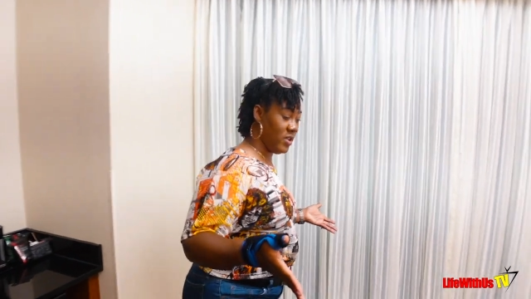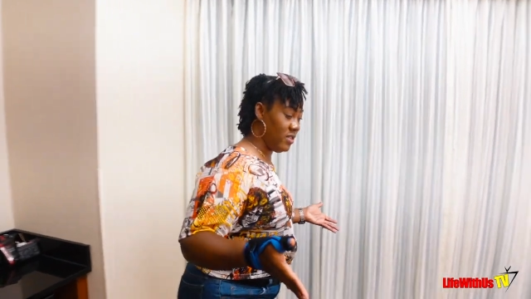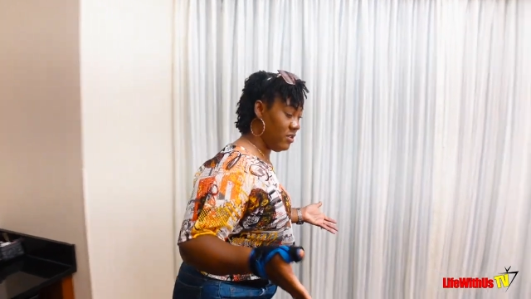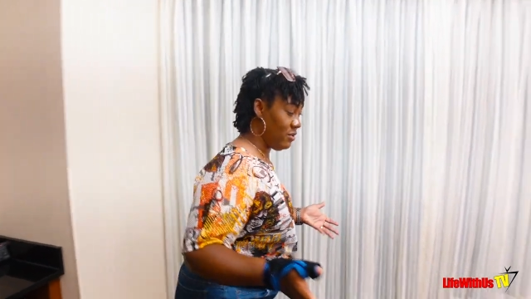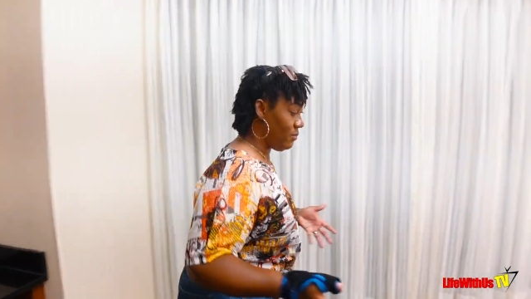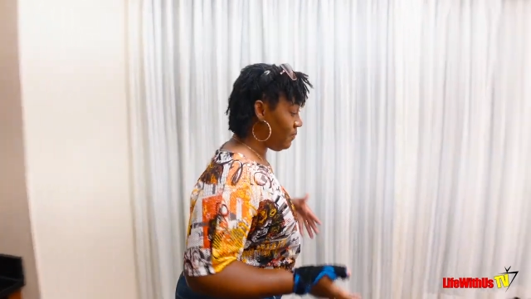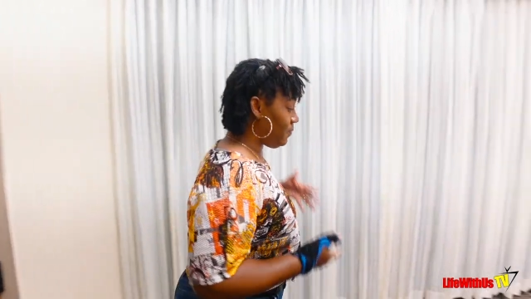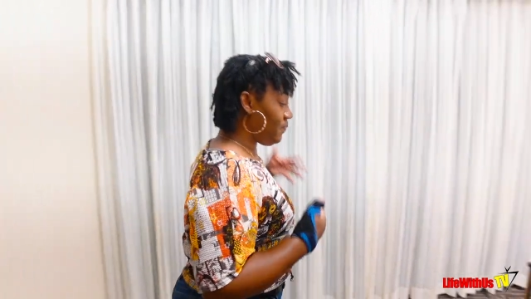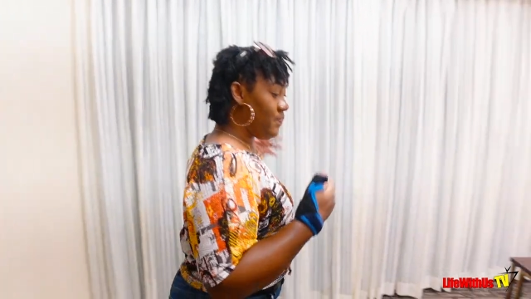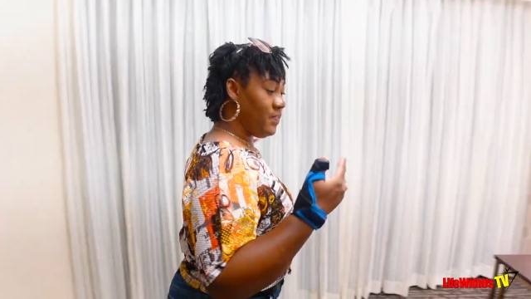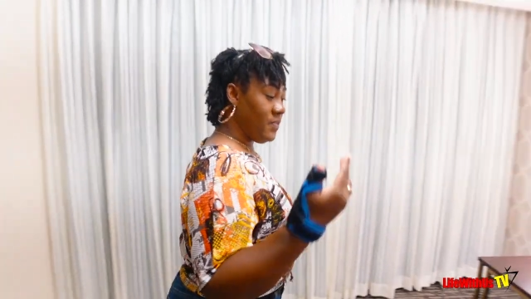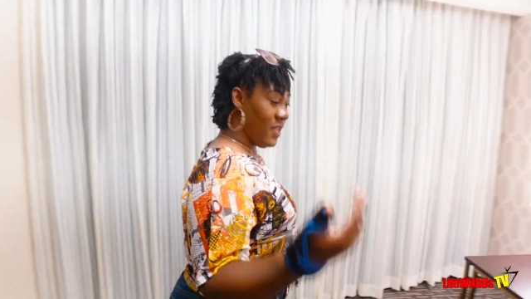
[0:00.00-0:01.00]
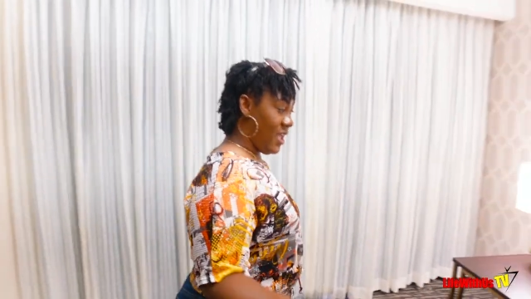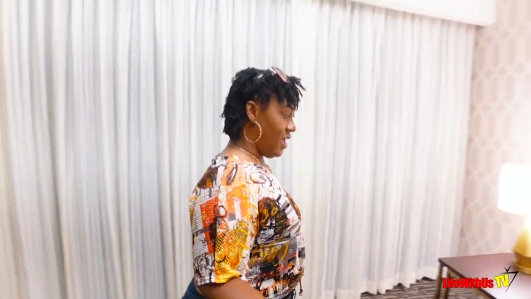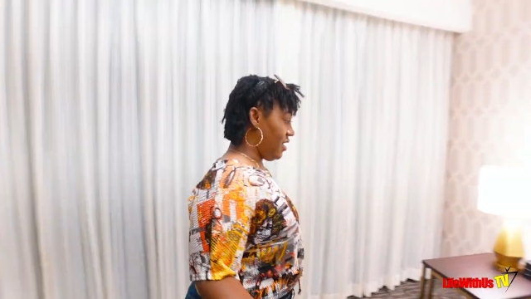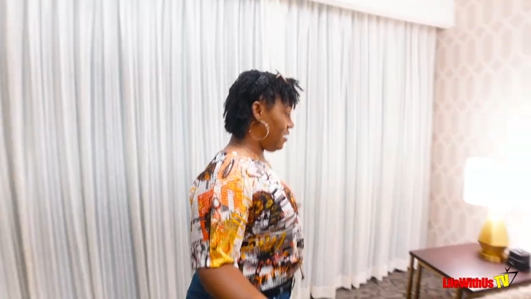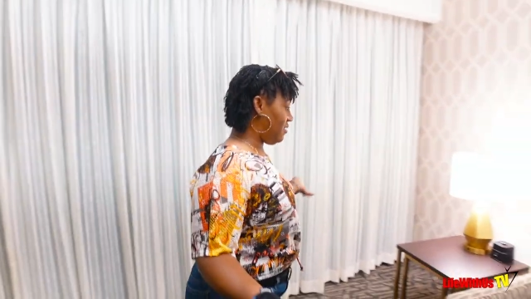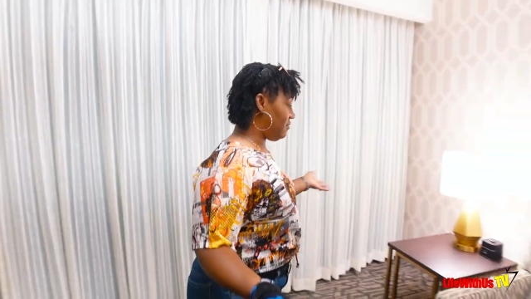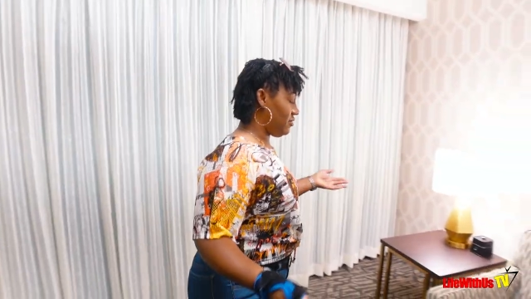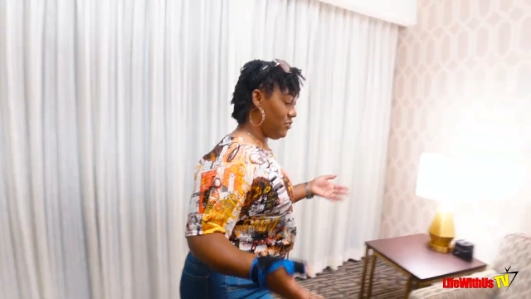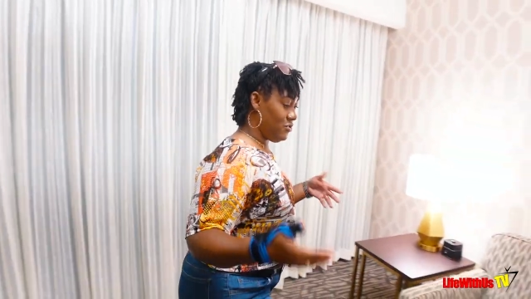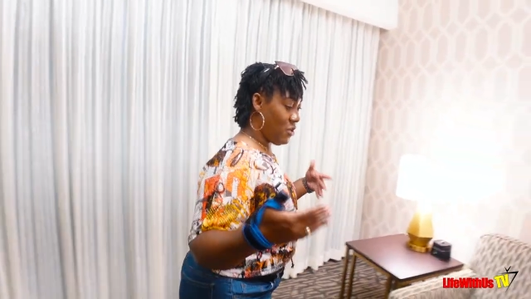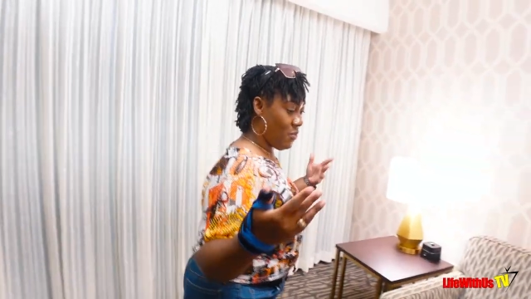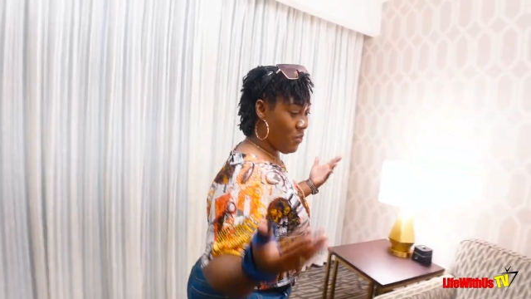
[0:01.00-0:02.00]
with you and
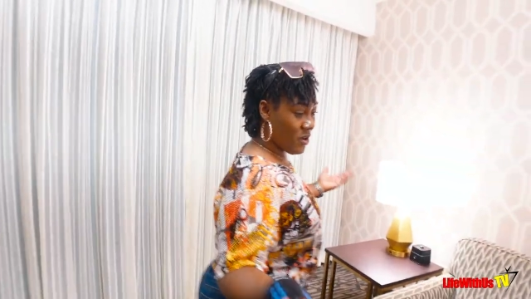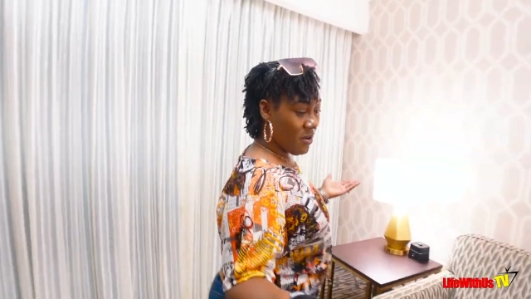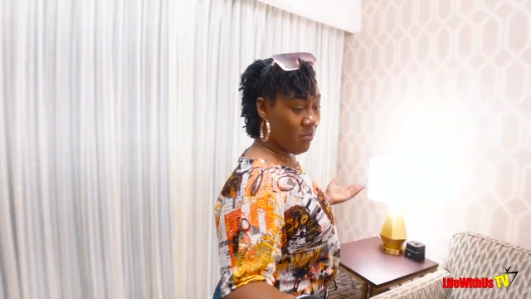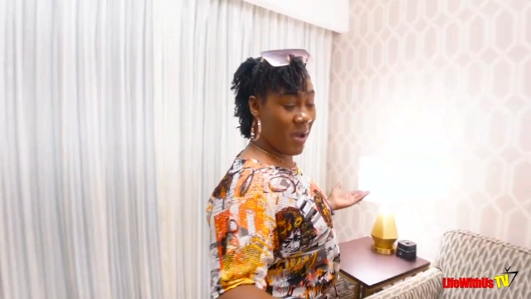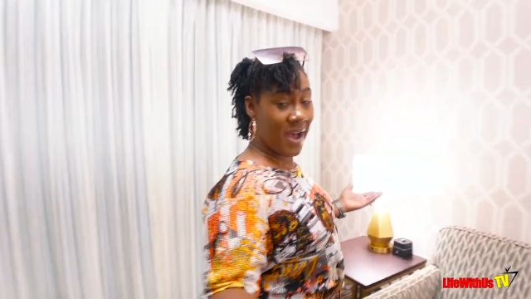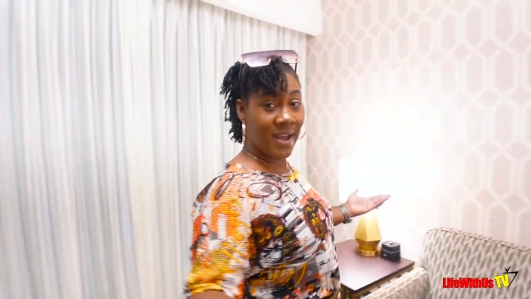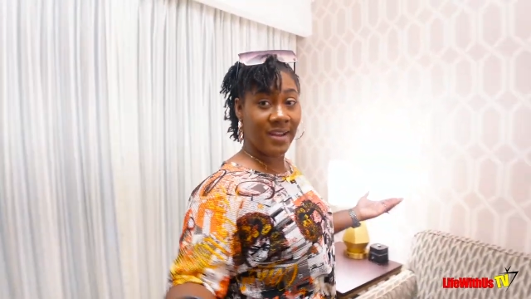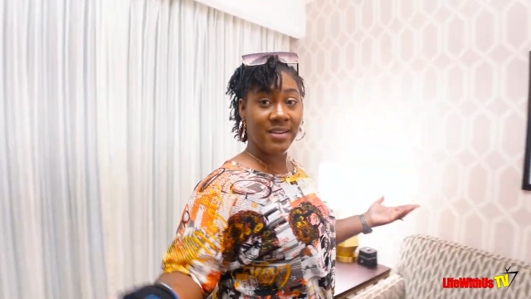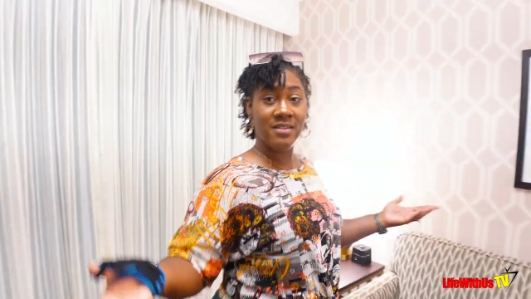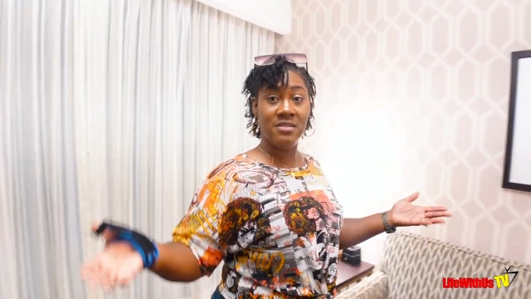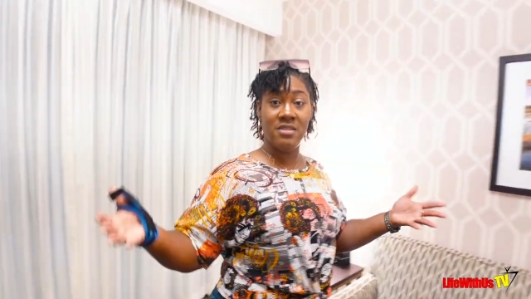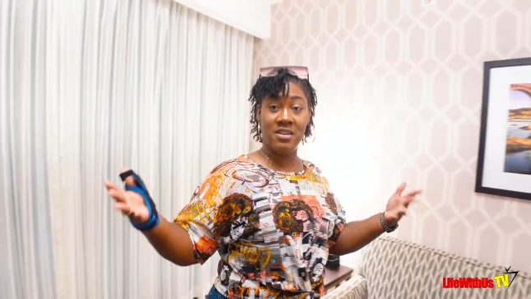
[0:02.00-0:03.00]
you don't want to buy